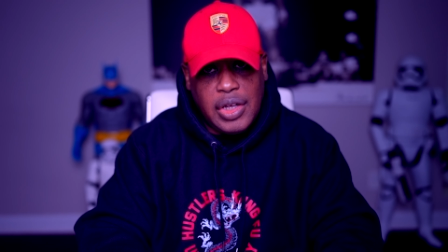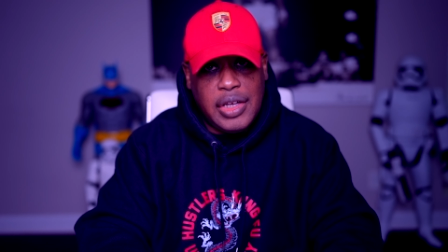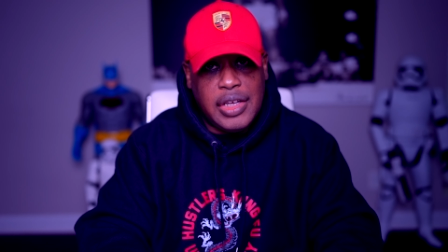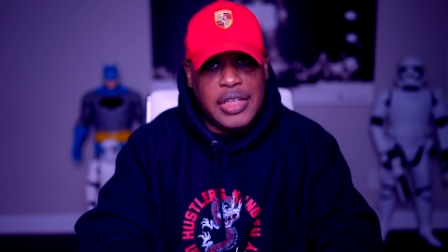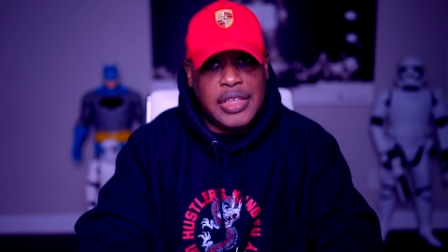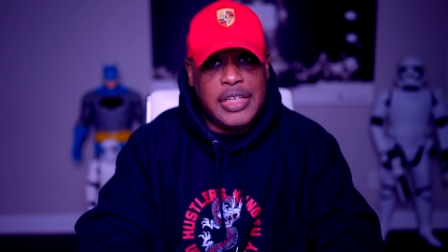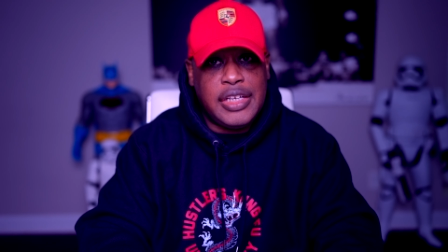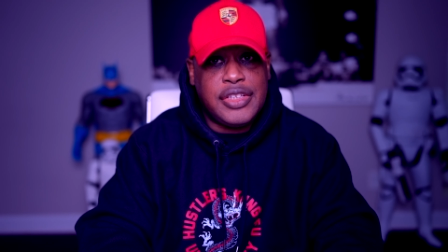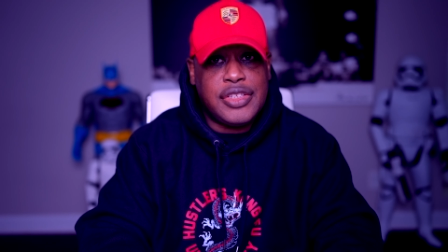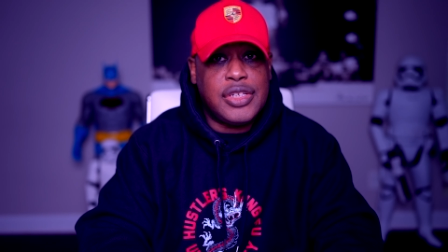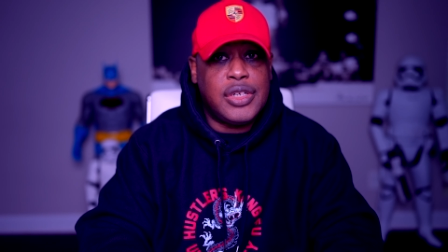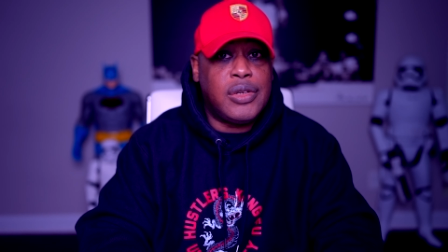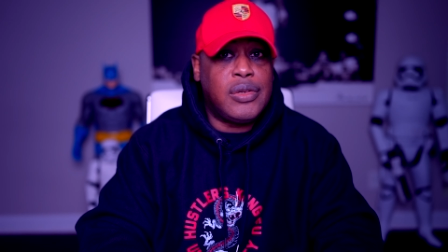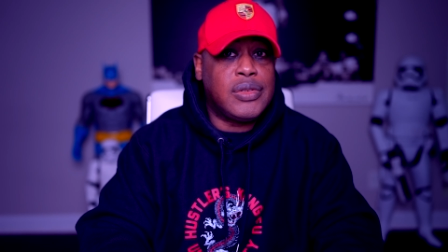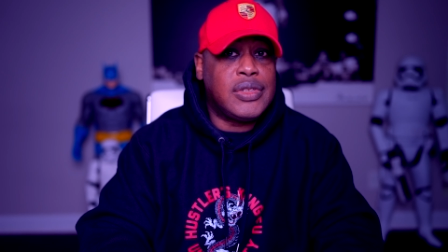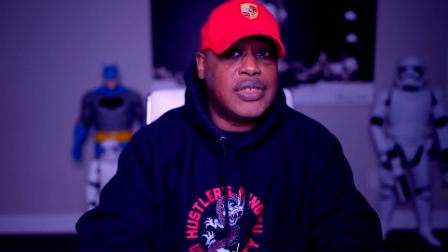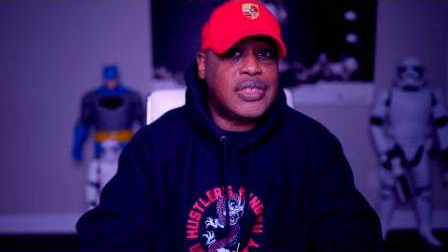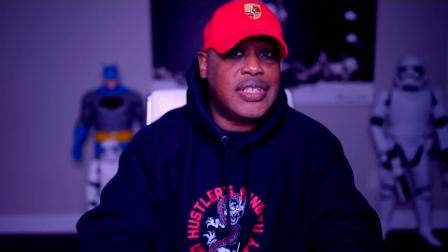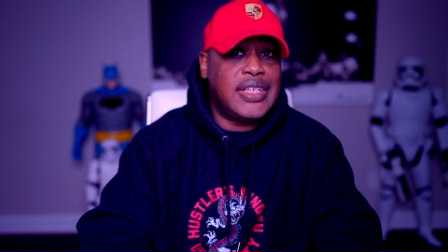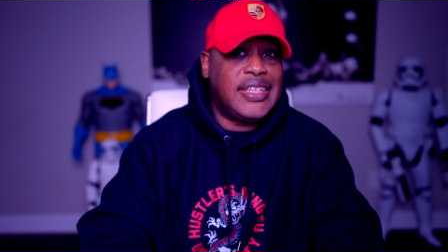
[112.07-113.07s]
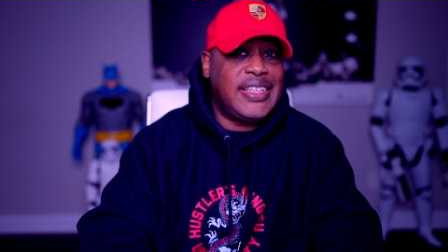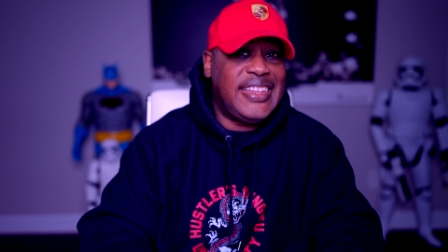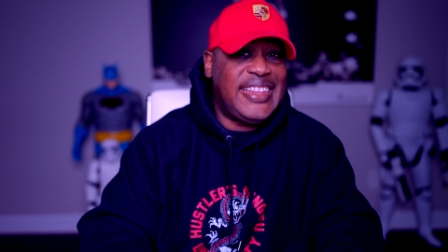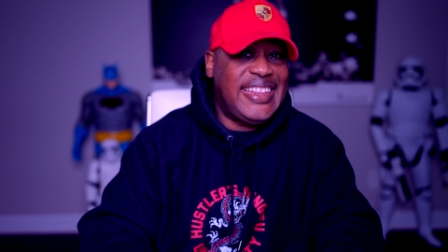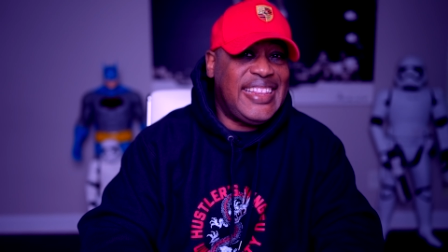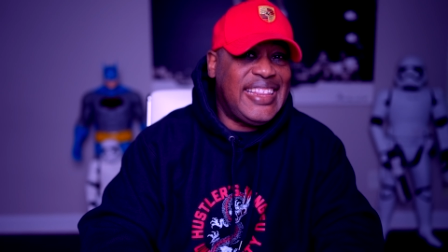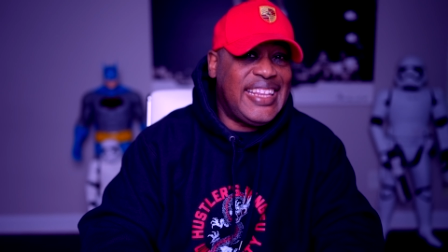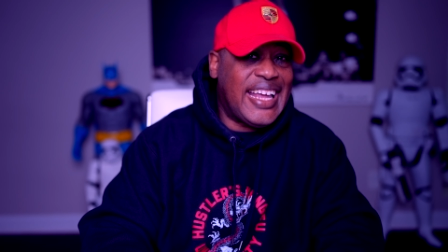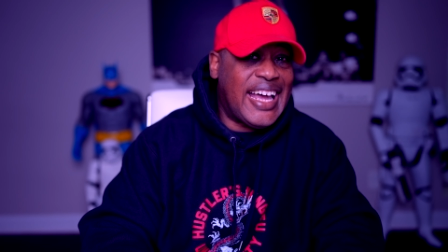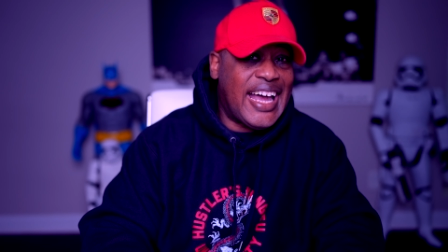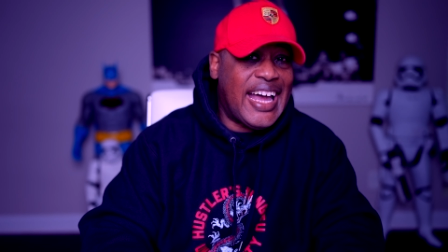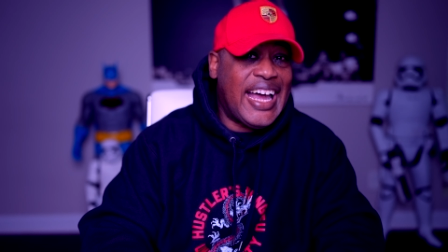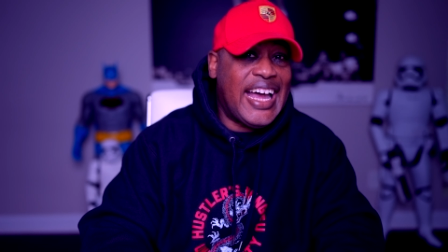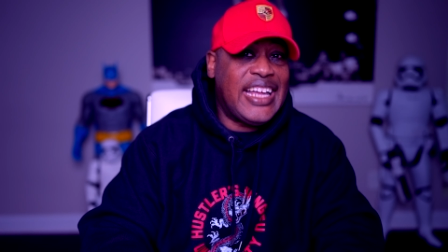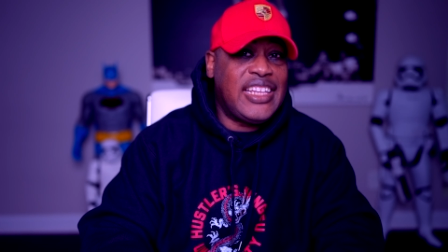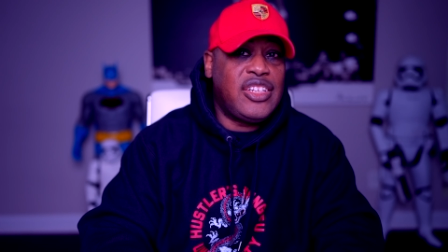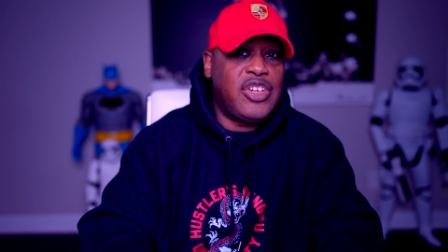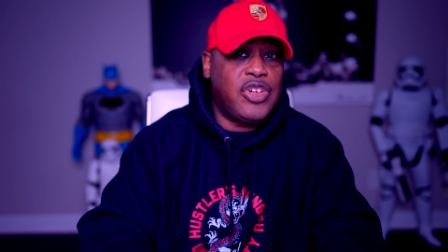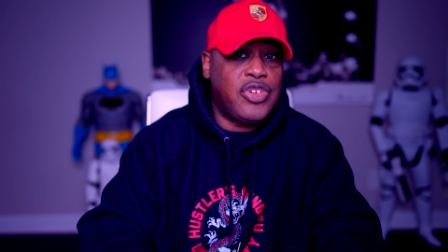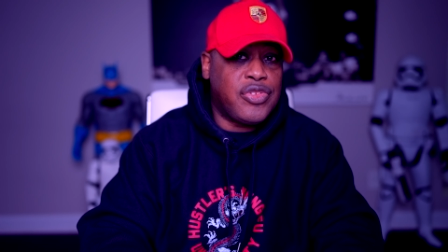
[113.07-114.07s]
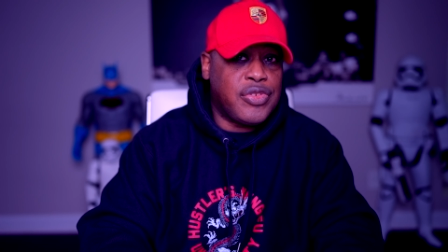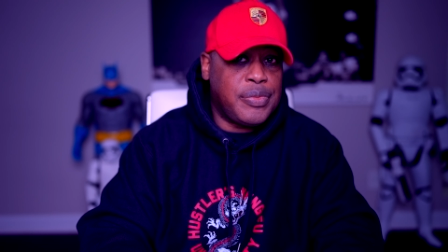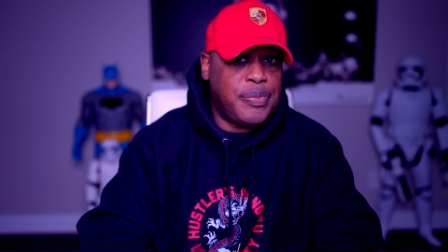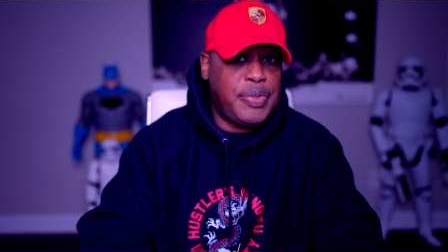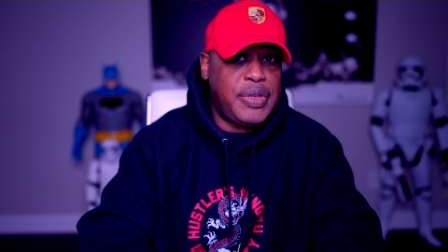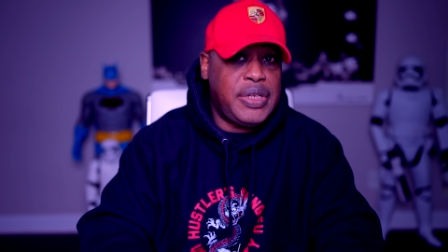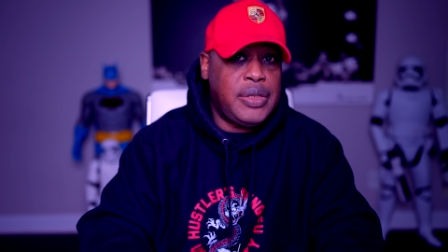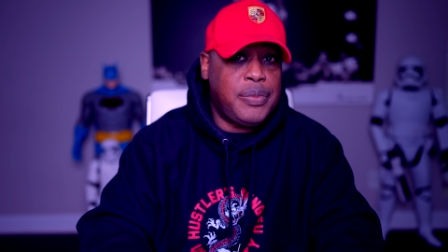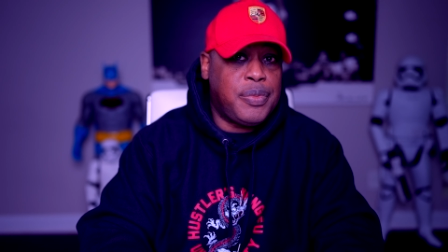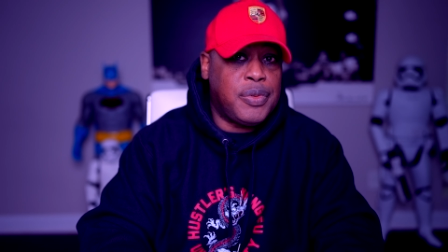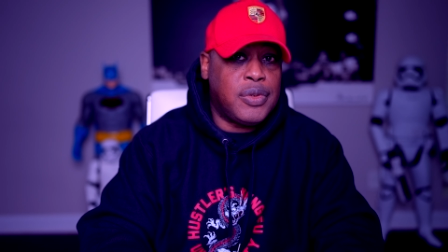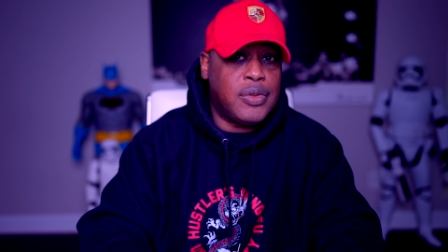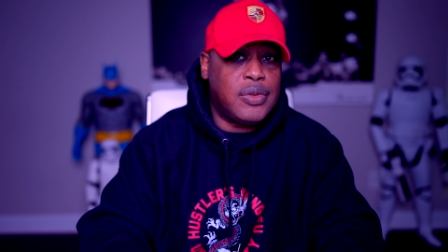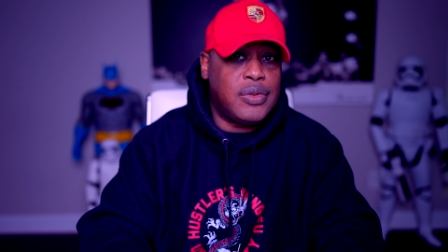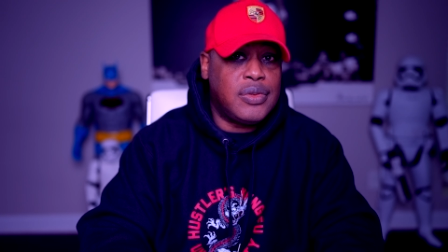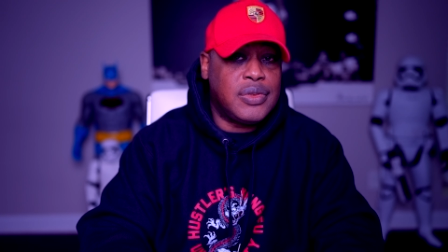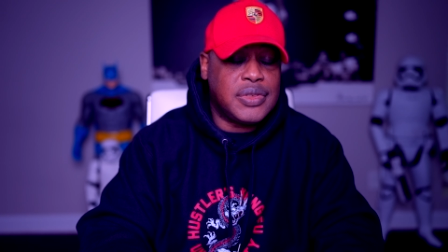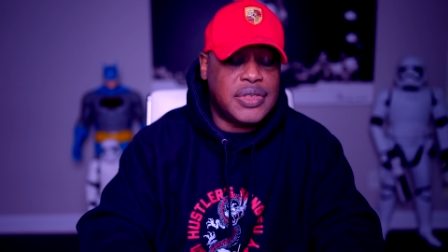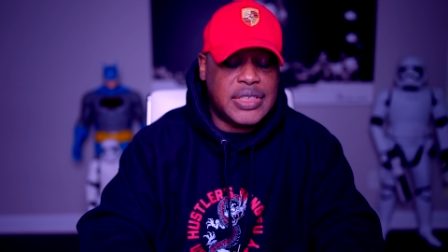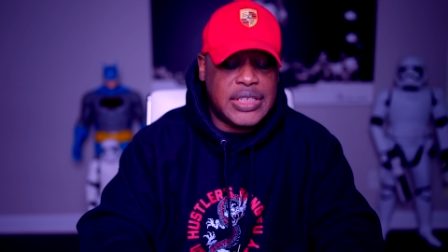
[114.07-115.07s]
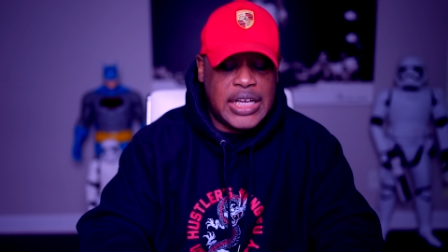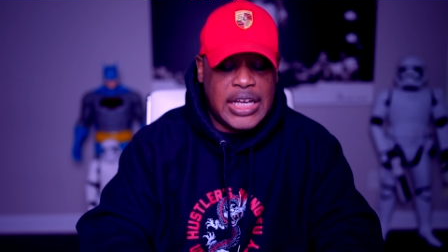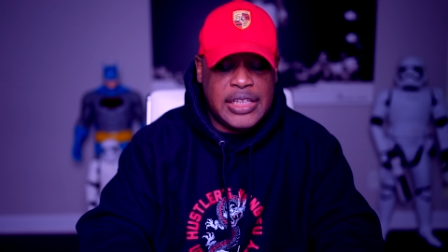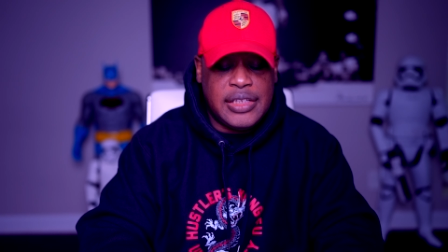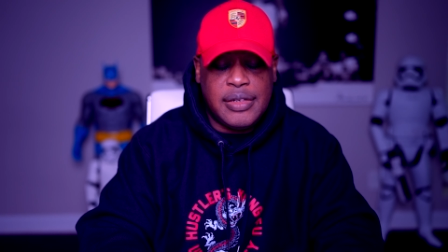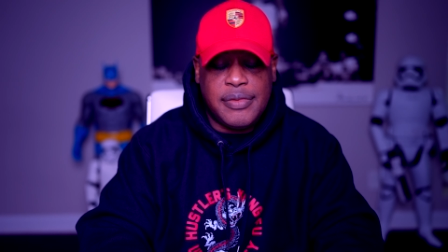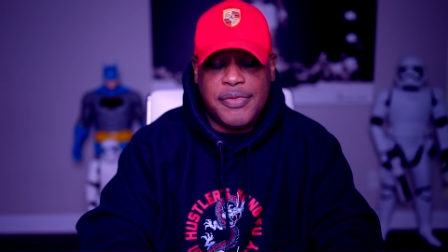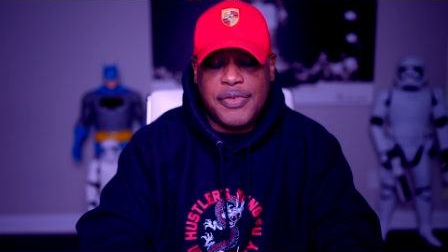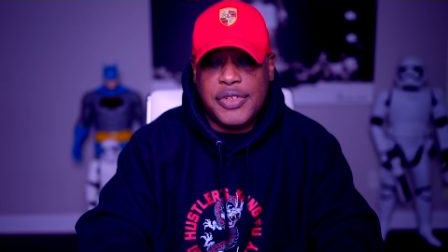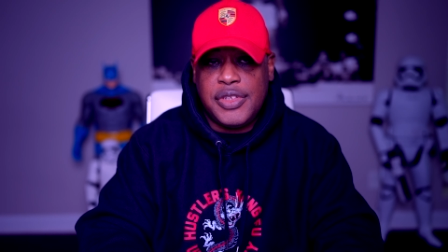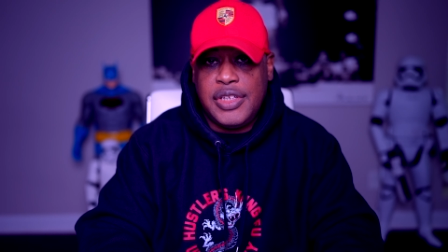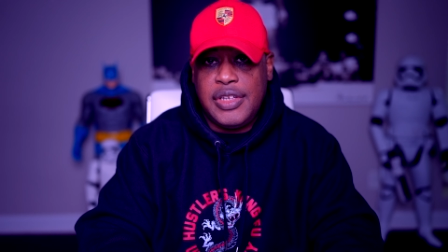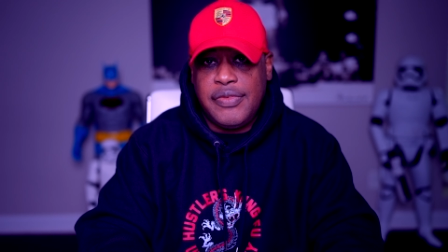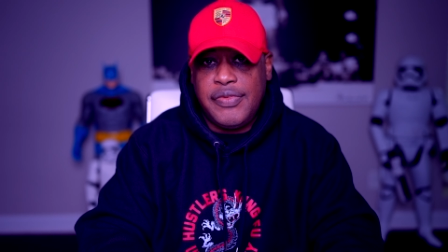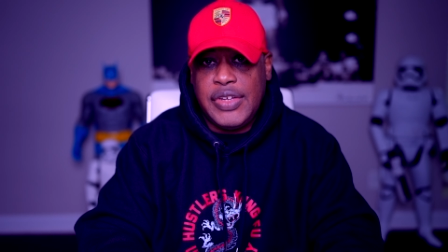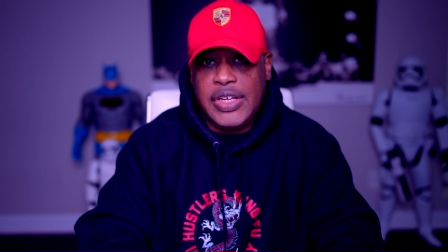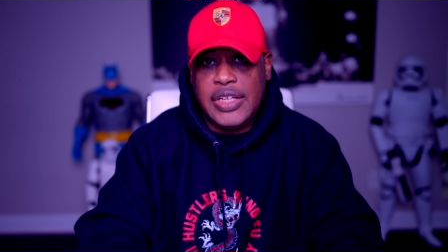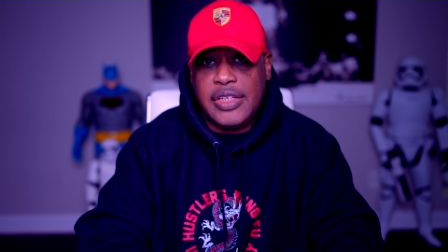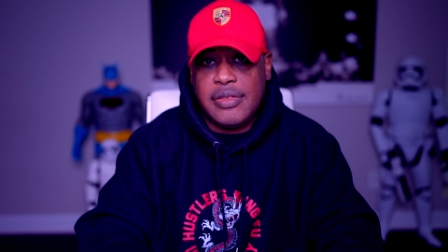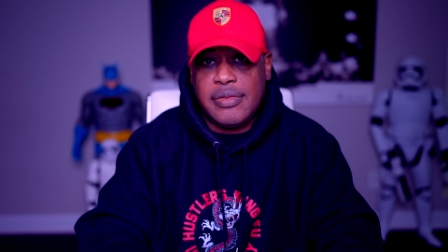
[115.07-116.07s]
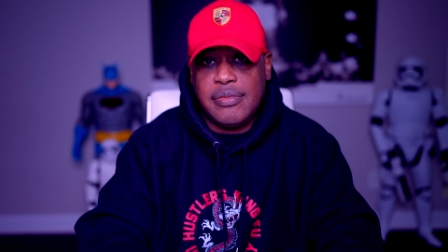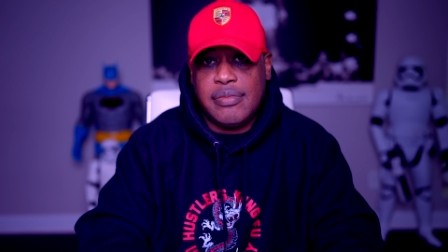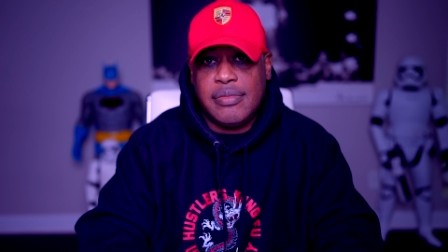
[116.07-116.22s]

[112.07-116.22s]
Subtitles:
and they told us that 900 people signed up for the event.